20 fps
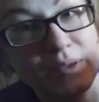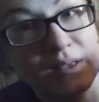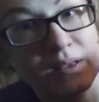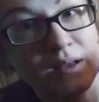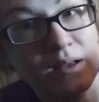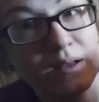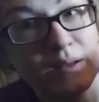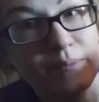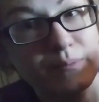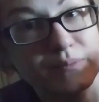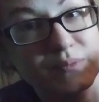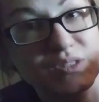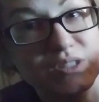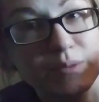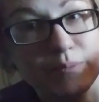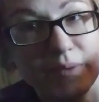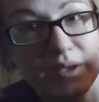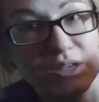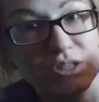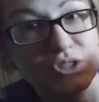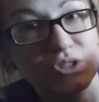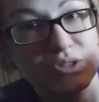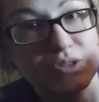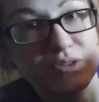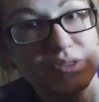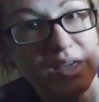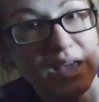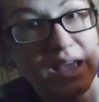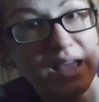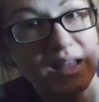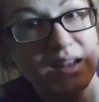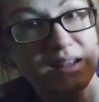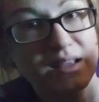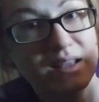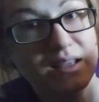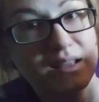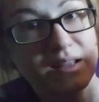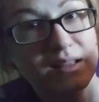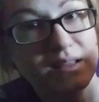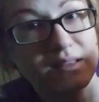to make sure that
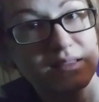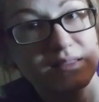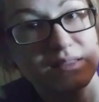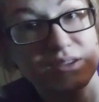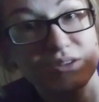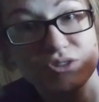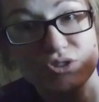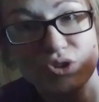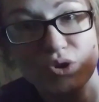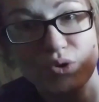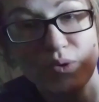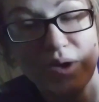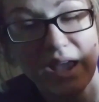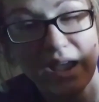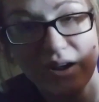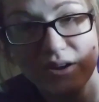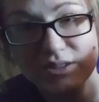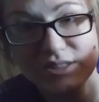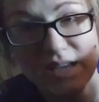there's no hair